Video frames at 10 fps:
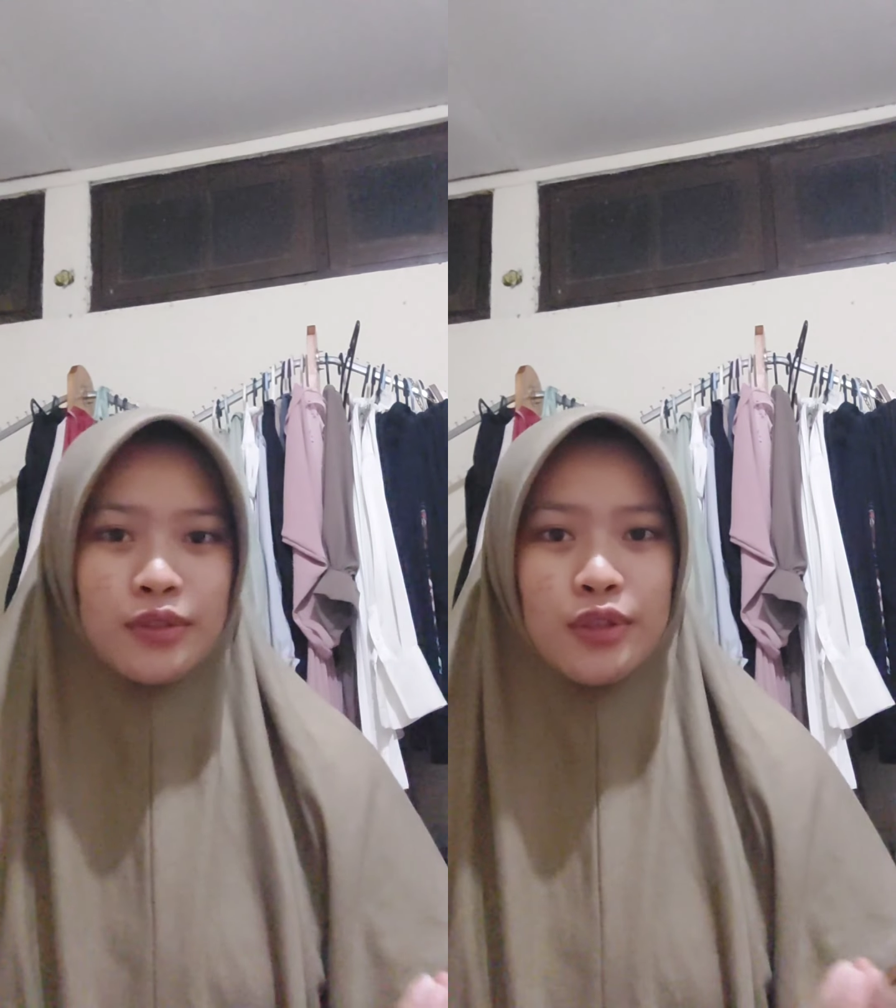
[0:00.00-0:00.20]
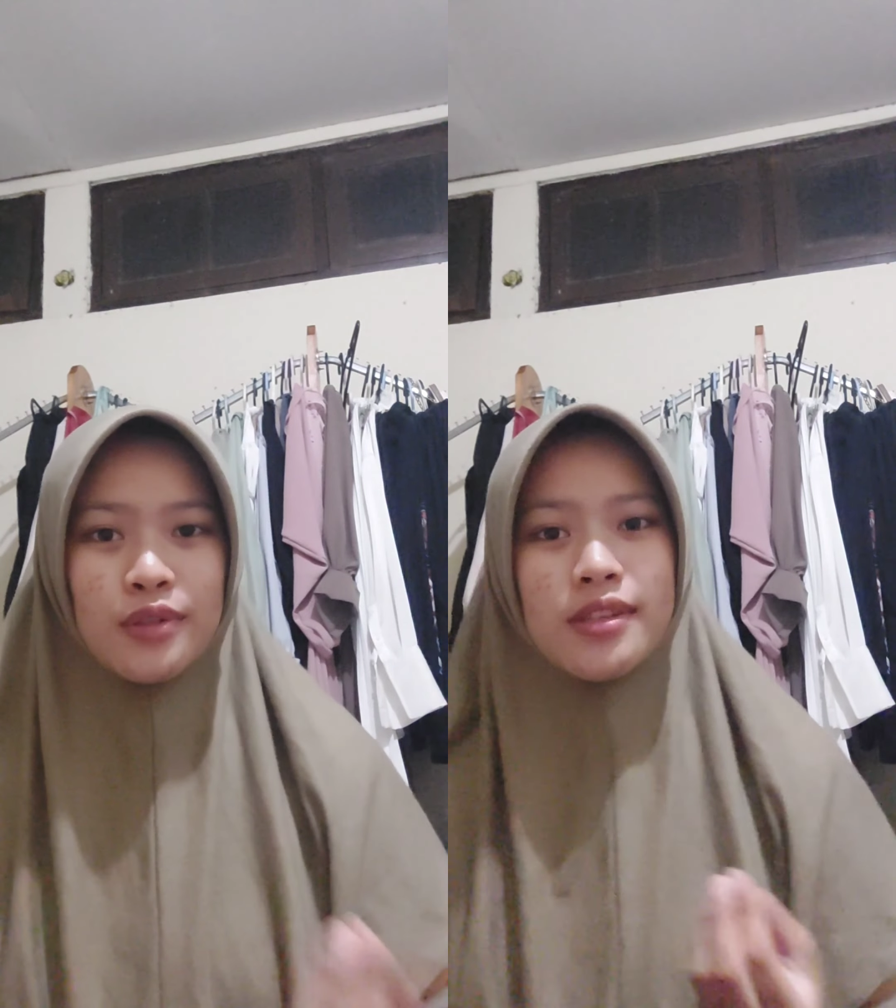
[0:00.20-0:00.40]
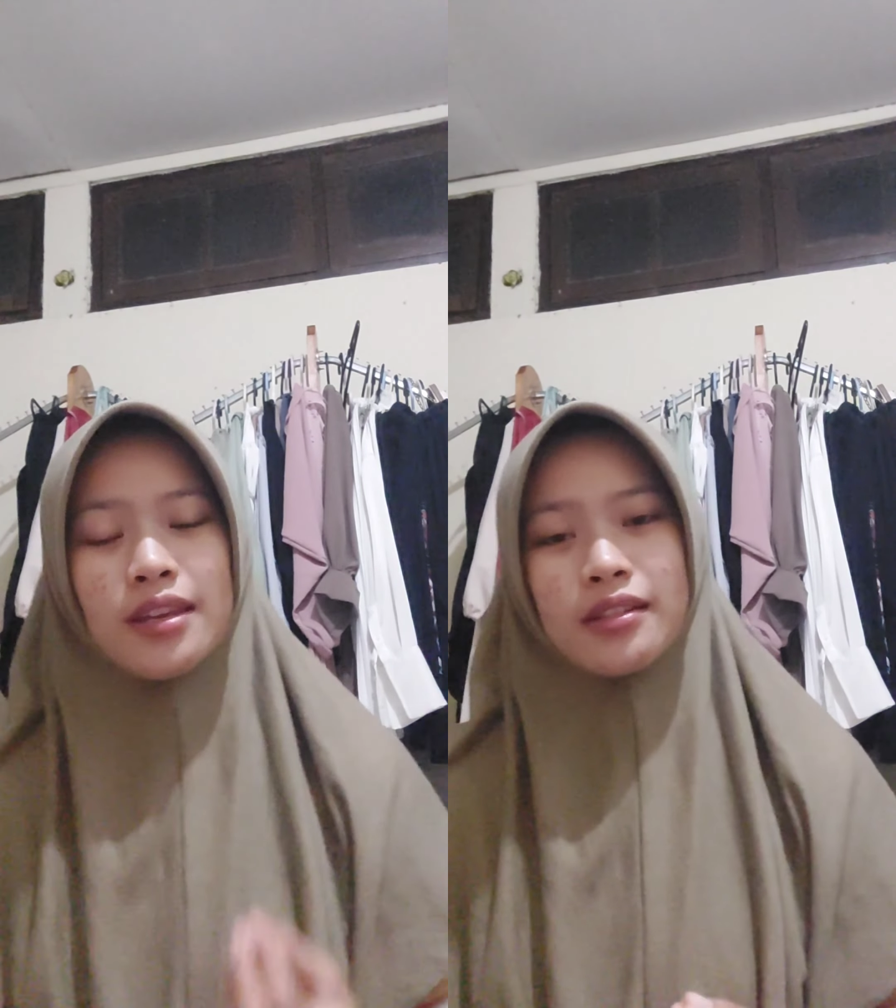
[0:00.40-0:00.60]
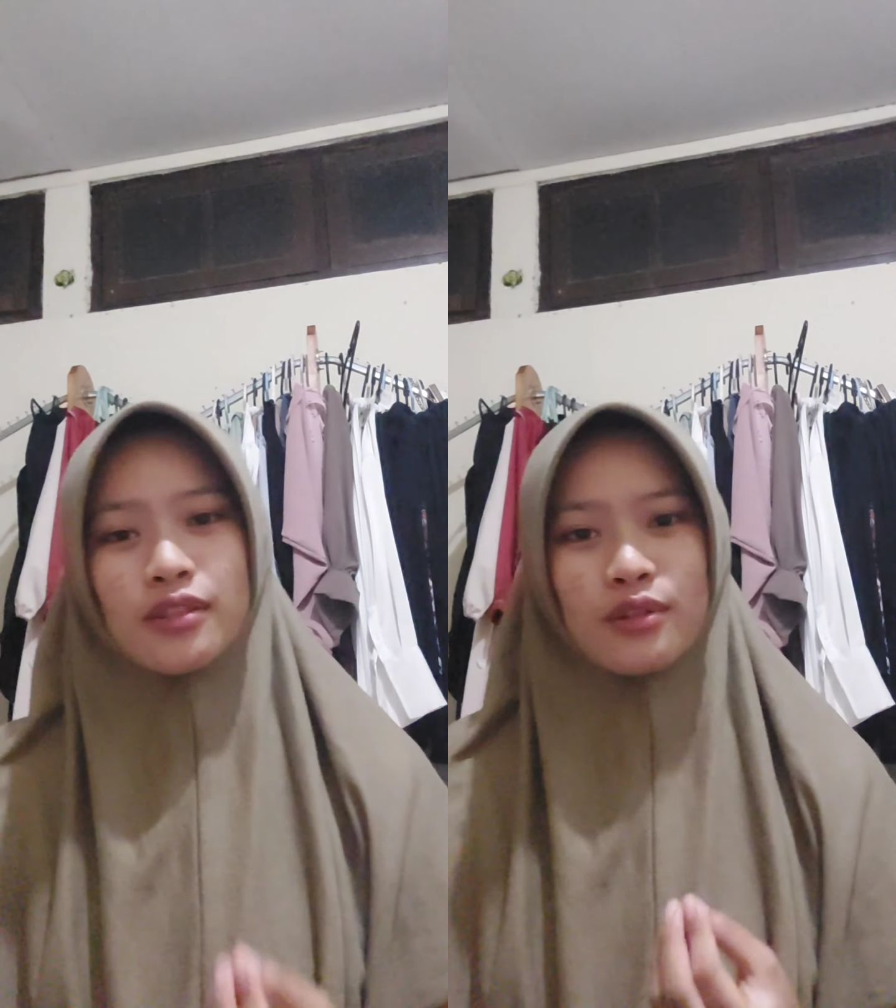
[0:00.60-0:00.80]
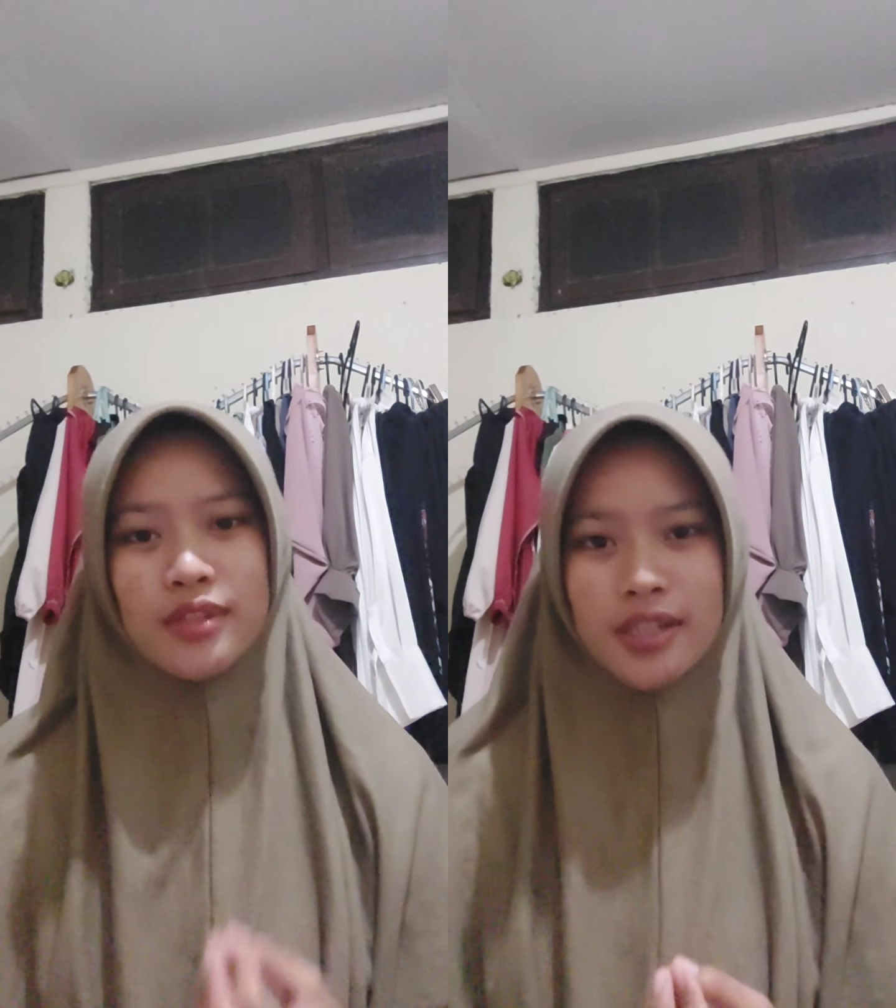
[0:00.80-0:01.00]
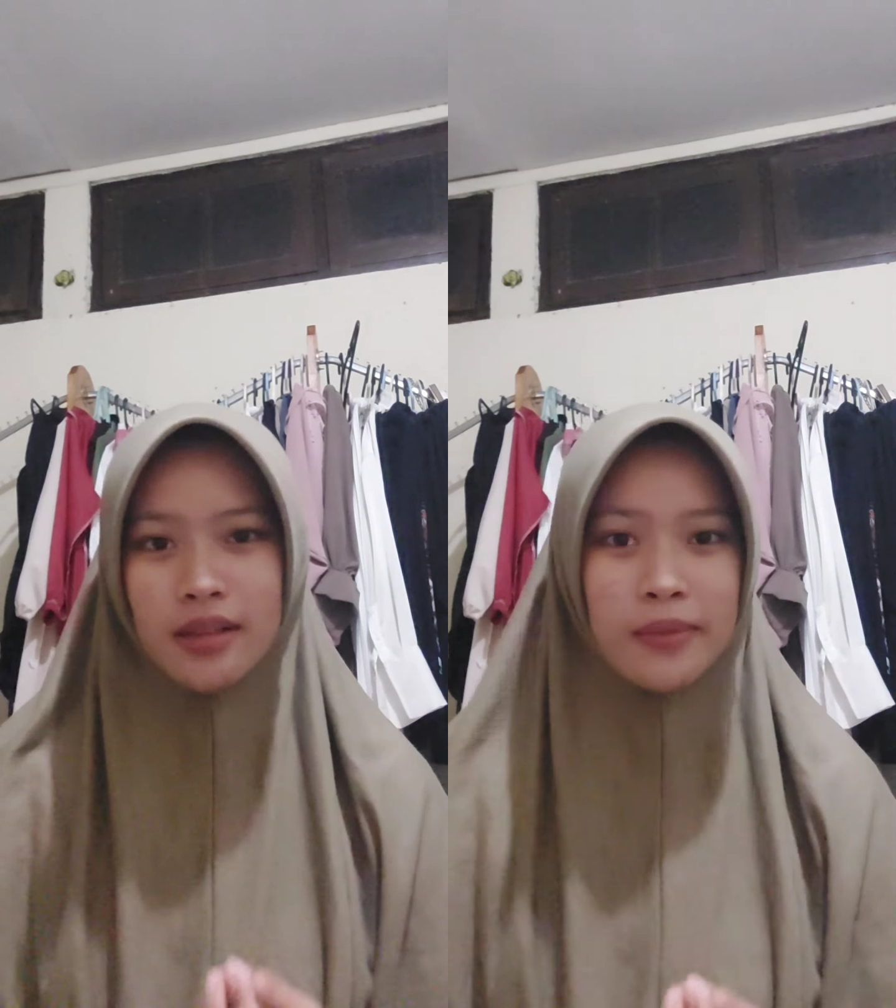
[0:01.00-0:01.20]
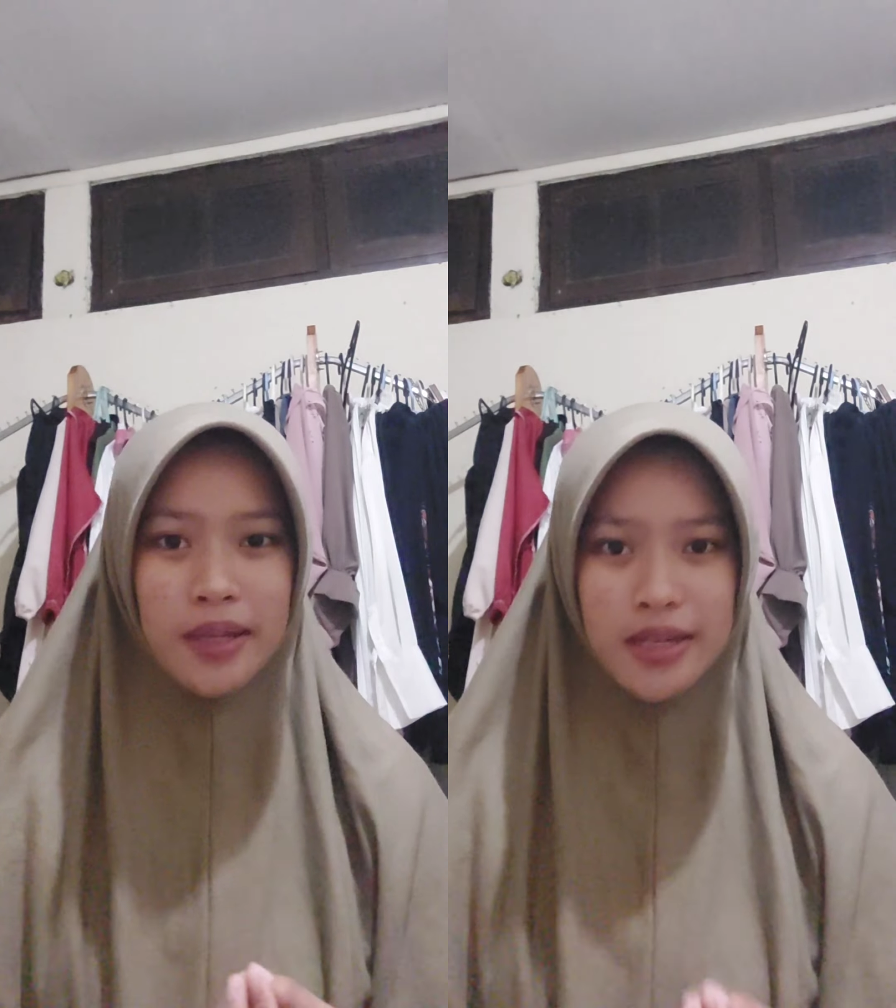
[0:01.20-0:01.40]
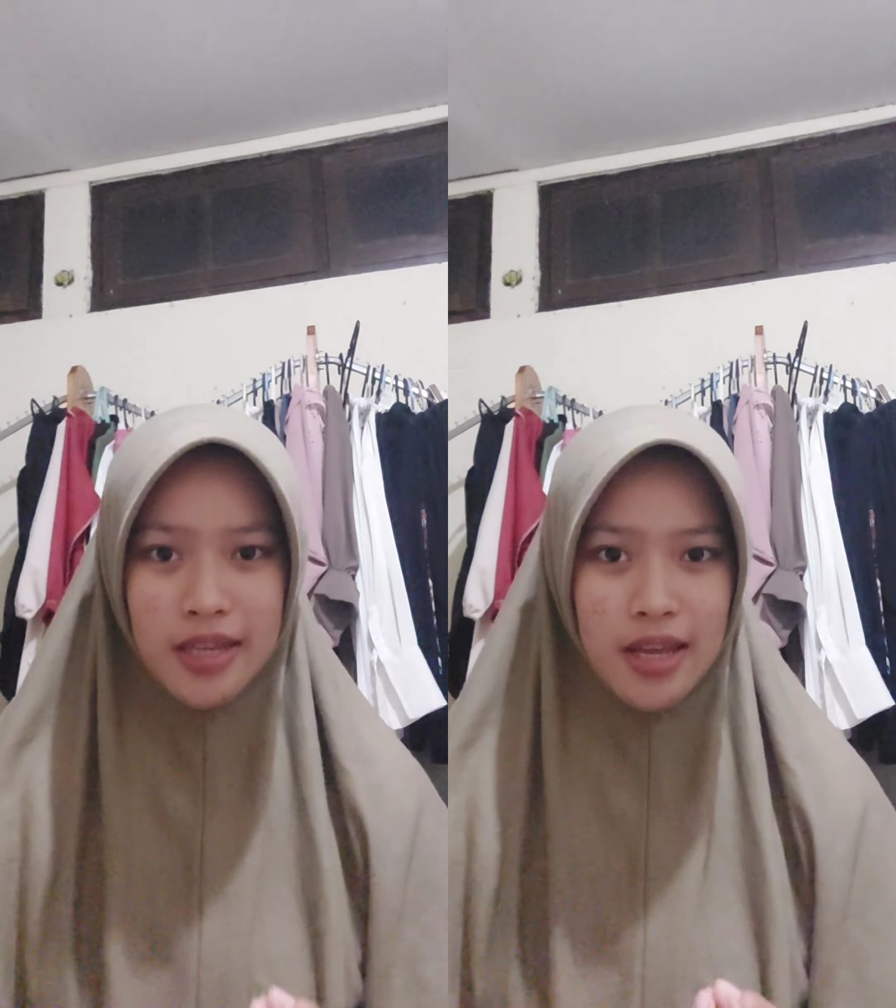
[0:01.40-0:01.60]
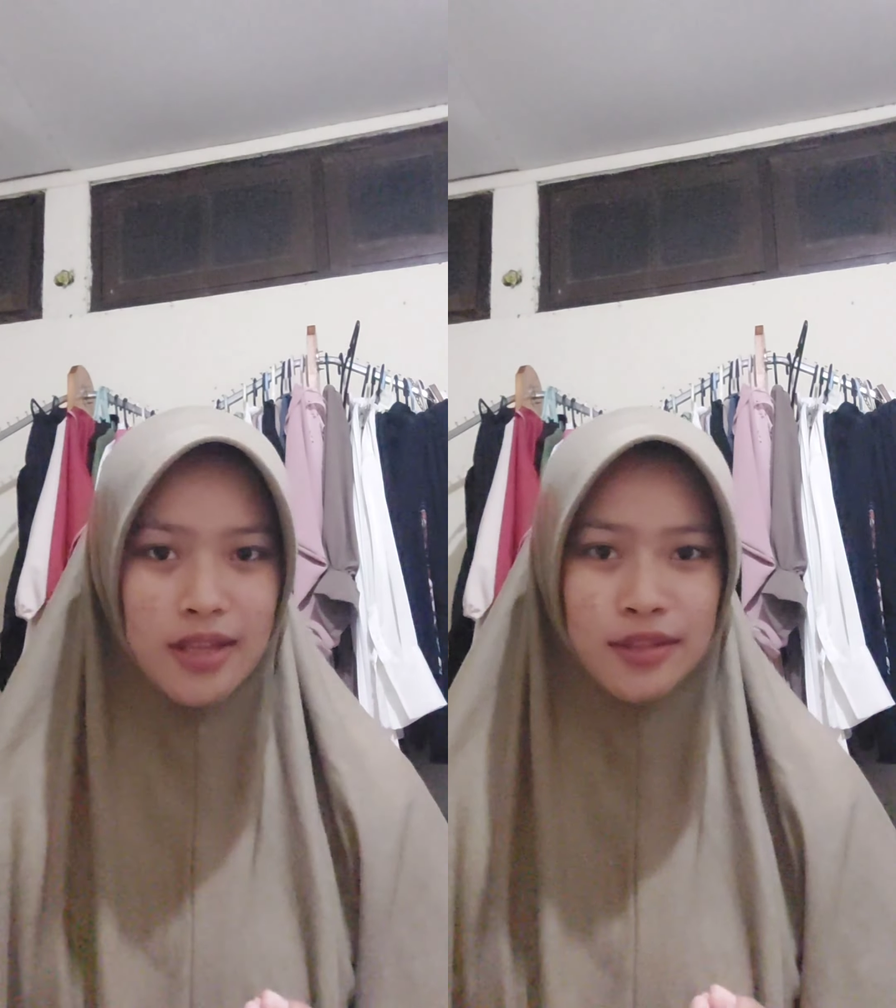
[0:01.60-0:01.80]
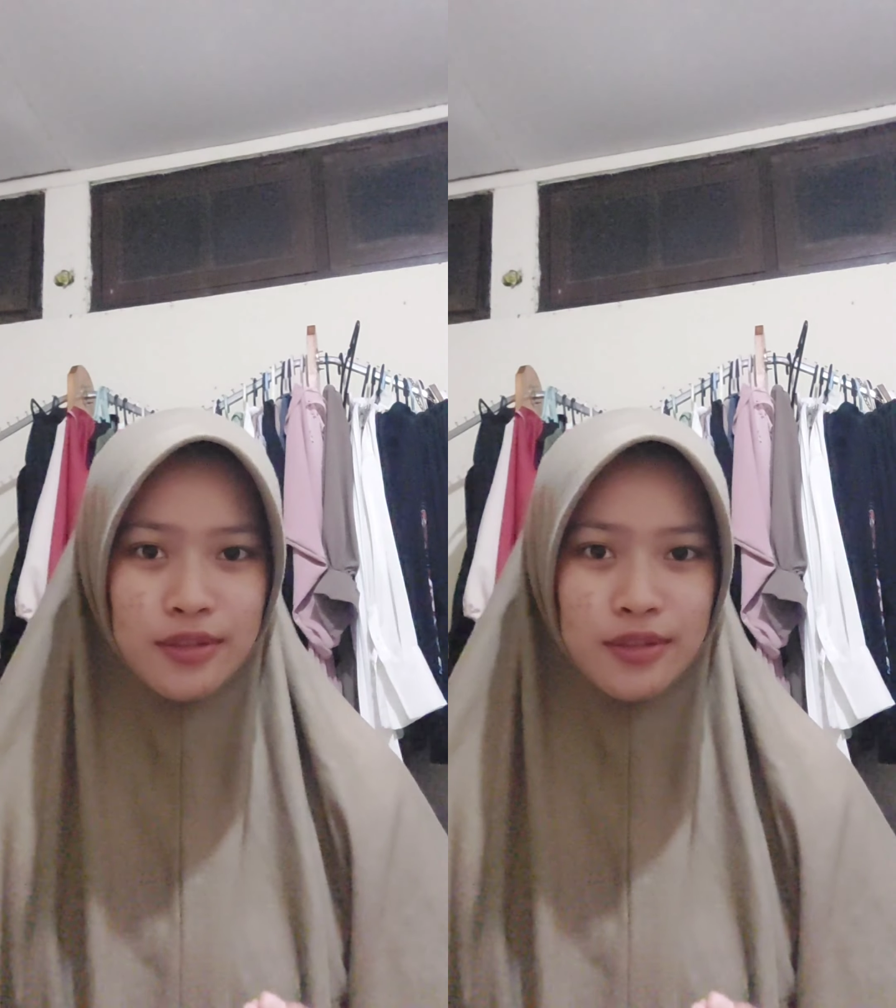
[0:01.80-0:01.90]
to using social media